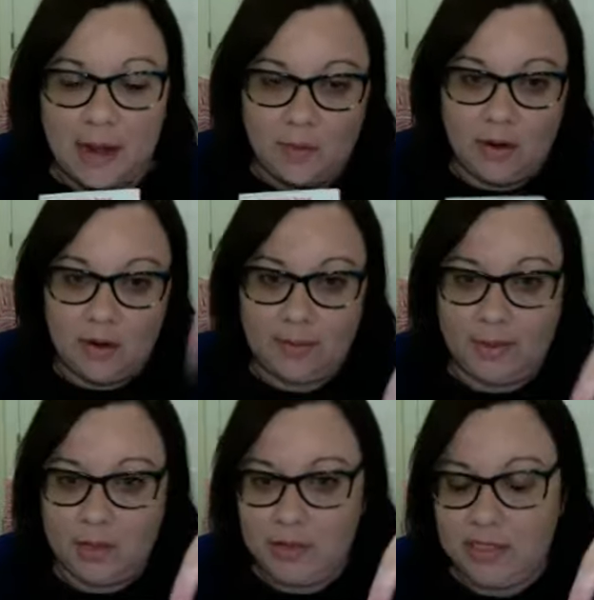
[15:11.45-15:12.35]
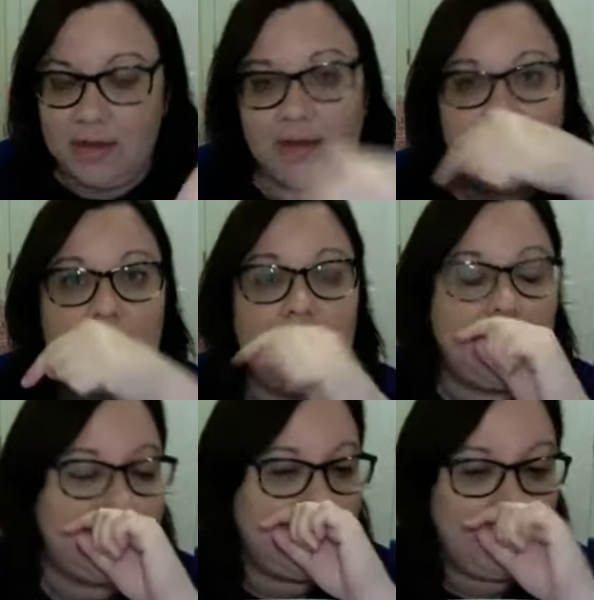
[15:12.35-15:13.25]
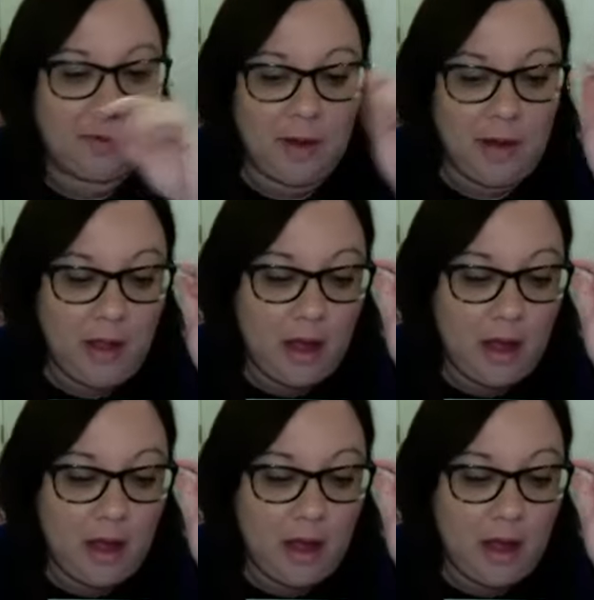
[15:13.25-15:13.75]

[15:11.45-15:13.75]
I will post the link below.